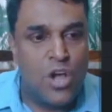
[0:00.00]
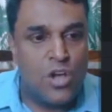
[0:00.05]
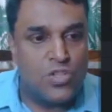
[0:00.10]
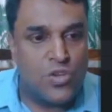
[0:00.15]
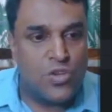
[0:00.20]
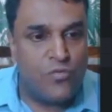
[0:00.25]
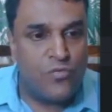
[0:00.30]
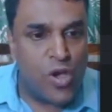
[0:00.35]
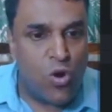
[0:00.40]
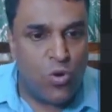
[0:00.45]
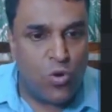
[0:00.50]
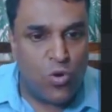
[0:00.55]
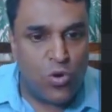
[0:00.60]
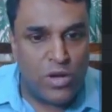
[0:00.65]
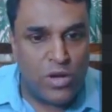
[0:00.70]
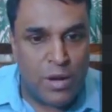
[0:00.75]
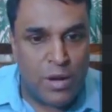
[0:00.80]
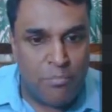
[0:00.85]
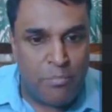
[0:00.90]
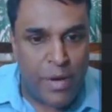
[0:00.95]
So we're going to
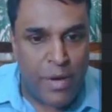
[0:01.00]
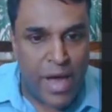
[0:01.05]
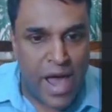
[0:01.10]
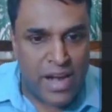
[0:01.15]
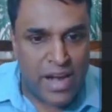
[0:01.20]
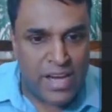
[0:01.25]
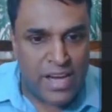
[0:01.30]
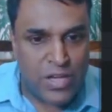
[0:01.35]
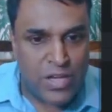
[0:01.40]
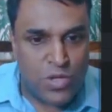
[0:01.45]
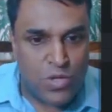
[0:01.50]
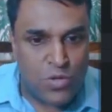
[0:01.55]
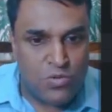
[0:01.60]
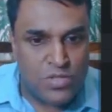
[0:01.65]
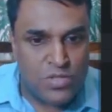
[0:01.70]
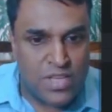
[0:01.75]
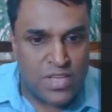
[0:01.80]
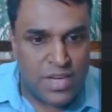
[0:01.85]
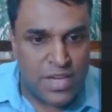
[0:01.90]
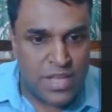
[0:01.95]
compare that
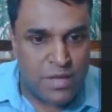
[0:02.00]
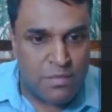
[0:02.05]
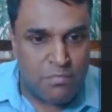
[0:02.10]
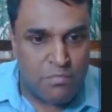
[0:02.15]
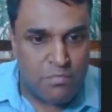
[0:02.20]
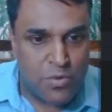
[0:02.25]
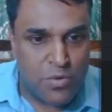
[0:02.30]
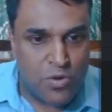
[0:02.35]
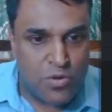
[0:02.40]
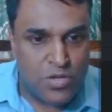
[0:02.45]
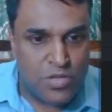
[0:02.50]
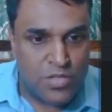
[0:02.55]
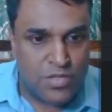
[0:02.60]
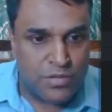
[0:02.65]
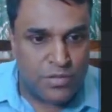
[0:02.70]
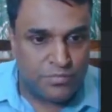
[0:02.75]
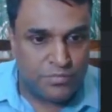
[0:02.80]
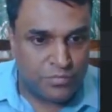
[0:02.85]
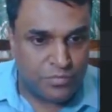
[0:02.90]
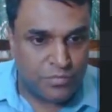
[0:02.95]
user input
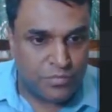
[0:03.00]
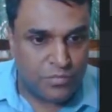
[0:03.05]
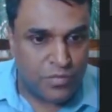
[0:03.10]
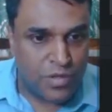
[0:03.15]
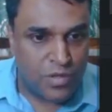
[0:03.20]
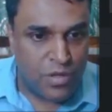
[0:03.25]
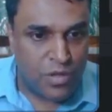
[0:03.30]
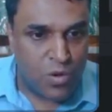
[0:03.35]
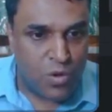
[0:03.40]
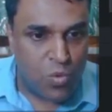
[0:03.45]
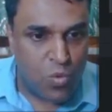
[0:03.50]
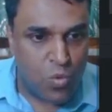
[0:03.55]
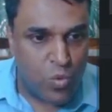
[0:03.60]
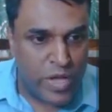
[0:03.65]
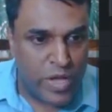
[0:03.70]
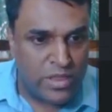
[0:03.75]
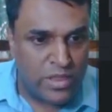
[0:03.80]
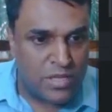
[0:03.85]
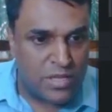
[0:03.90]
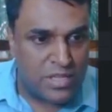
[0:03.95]

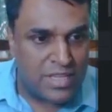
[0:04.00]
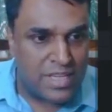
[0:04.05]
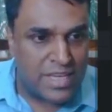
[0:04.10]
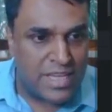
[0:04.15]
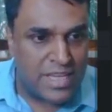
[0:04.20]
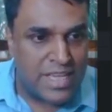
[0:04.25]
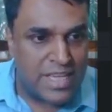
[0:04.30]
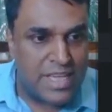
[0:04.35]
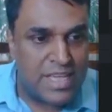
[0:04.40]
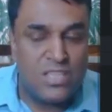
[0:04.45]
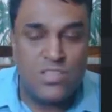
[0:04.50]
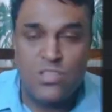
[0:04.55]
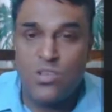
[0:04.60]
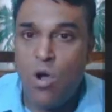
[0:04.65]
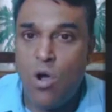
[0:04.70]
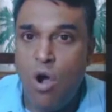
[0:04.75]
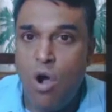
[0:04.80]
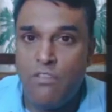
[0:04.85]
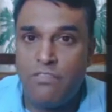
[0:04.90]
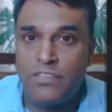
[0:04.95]
with the keys
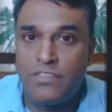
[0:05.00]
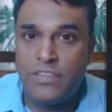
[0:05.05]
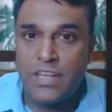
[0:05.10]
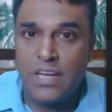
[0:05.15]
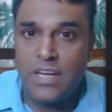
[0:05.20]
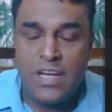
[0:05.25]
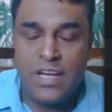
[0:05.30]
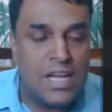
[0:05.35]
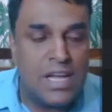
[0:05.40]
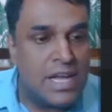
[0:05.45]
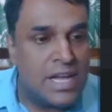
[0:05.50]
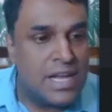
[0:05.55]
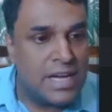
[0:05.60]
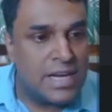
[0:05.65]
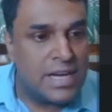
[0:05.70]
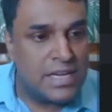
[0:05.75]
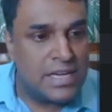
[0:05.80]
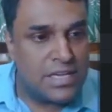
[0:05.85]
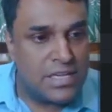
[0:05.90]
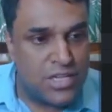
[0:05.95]
of the
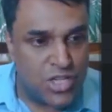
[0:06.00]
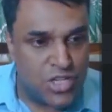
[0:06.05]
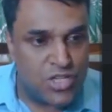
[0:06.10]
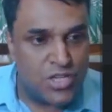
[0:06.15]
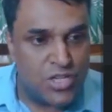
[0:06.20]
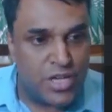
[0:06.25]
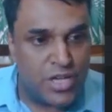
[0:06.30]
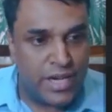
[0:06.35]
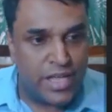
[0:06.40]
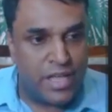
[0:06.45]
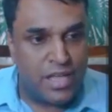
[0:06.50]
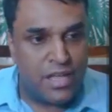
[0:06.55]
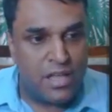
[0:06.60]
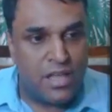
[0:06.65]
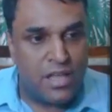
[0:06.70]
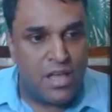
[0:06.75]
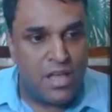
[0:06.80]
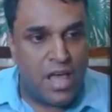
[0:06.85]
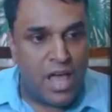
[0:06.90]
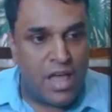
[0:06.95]
dictionary.
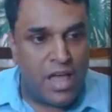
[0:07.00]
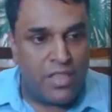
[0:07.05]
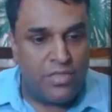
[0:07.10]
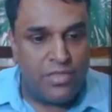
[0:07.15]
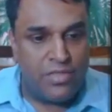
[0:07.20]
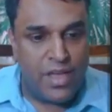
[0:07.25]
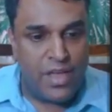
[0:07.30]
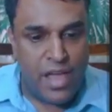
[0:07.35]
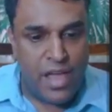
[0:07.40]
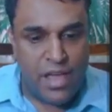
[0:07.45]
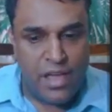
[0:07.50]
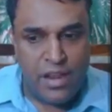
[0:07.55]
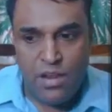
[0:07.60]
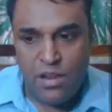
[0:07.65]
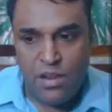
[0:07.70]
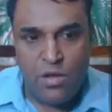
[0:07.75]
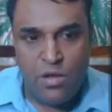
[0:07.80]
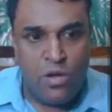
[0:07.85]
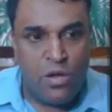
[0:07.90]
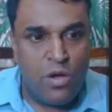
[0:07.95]
And then
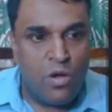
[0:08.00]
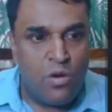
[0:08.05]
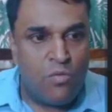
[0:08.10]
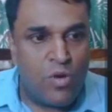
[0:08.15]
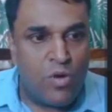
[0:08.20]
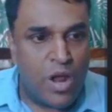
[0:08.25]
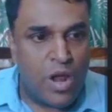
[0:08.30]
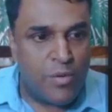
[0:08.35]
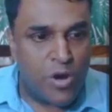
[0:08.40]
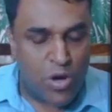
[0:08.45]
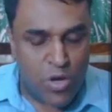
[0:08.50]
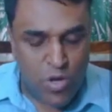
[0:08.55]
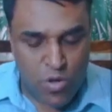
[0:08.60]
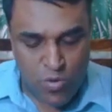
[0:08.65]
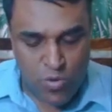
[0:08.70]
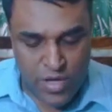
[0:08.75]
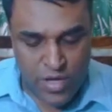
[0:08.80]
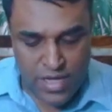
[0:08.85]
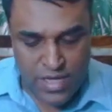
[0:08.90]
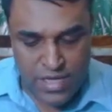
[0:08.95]
what I'm going to
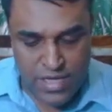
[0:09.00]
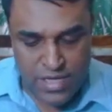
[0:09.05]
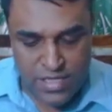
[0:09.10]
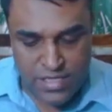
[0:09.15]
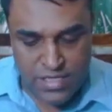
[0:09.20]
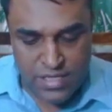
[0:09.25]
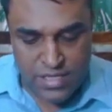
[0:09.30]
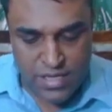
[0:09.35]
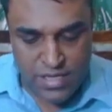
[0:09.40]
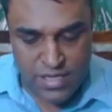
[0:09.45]
do is